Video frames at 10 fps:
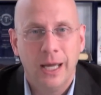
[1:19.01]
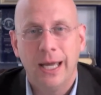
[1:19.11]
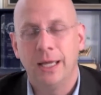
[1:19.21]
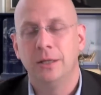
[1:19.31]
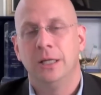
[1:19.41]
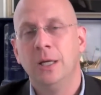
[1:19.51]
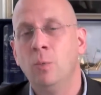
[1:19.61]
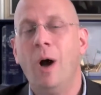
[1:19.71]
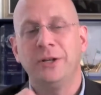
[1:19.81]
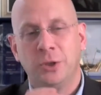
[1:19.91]
And he
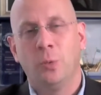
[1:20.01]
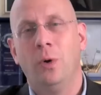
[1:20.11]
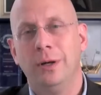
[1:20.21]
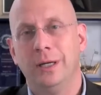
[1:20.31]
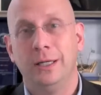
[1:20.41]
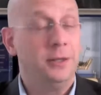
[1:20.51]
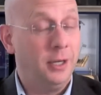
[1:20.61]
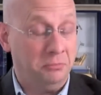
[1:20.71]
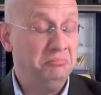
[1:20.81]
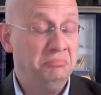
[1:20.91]
watched one and he
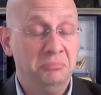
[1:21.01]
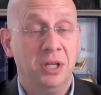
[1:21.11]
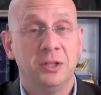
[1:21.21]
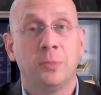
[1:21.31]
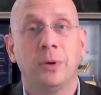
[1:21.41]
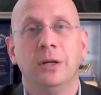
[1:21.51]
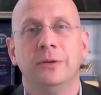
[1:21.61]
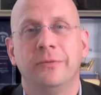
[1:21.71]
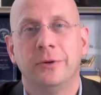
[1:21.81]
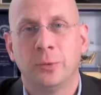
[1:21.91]
thought, well, that's pretty
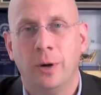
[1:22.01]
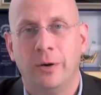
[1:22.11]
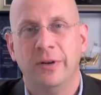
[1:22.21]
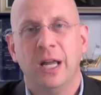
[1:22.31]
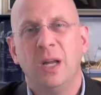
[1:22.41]
good for 12.